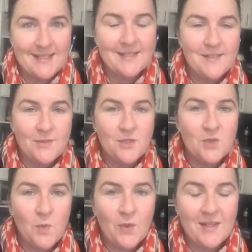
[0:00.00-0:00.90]
As soon as you
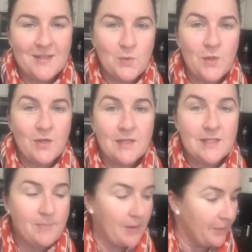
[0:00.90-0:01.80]
walk in the door, you can
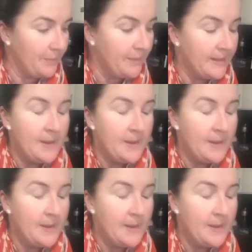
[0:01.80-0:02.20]
smell them.